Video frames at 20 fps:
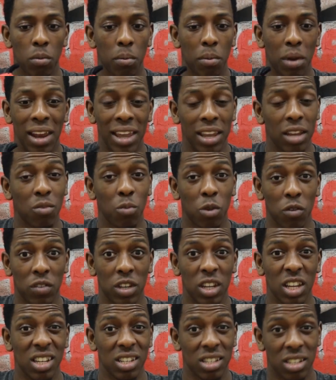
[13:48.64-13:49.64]
playing with
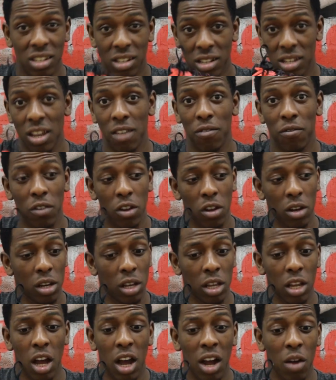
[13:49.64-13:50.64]
these,
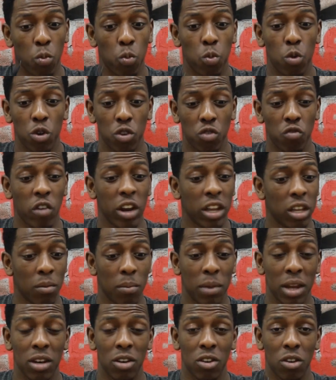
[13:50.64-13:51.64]
definitely I would
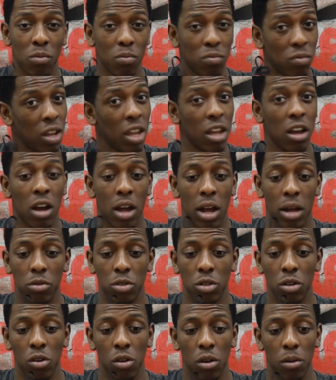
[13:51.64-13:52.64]
recommend them. They are
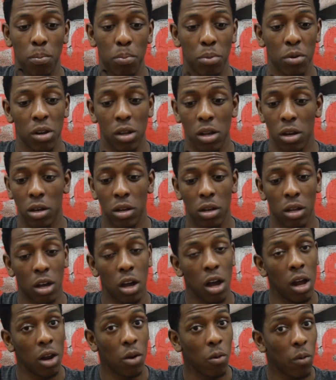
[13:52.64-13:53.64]
absolutely brilliant. The
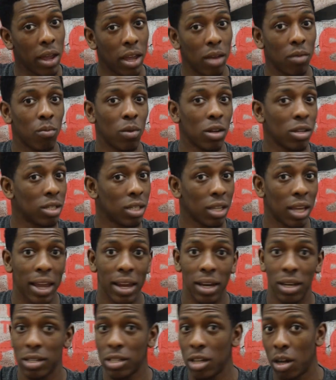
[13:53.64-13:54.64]
colorway, once again,
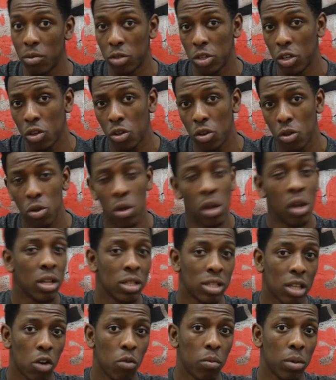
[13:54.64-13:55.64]
it's up to you.
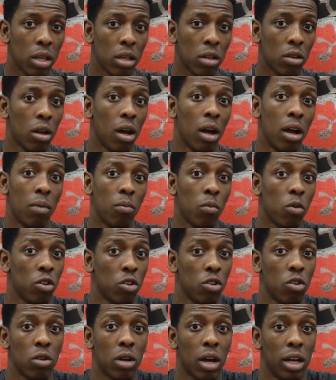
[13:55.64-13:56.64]
Tell me what
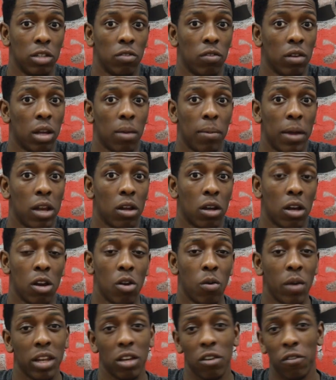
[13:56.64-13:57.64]
you guys think about the
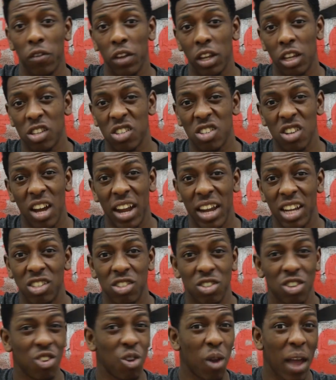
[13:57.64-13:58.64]
colorway. Do you think it's nice?
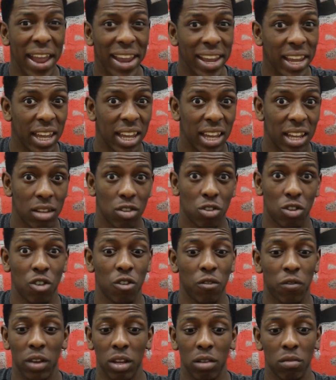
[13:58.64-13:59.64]
Do you hate it? Do you
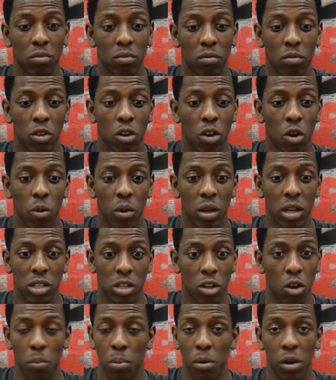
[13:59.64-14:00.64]
think it's
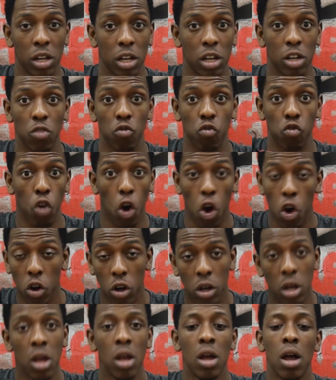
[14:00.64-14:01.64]
completely wrong?
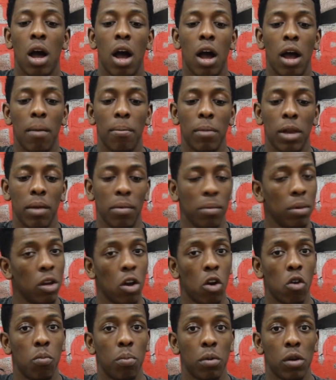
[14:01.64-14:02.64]
Let me
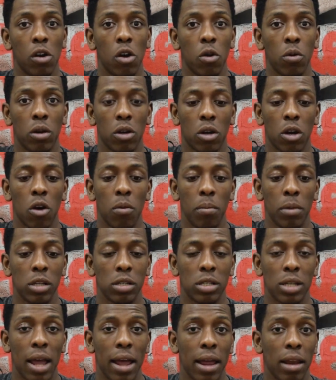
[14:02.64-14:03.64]
know below in the
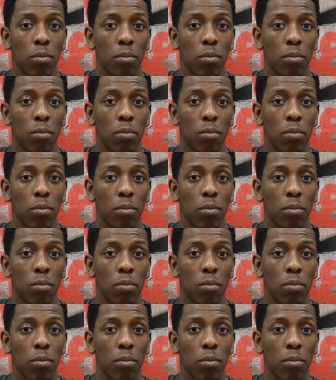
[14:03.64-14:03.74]
comments, and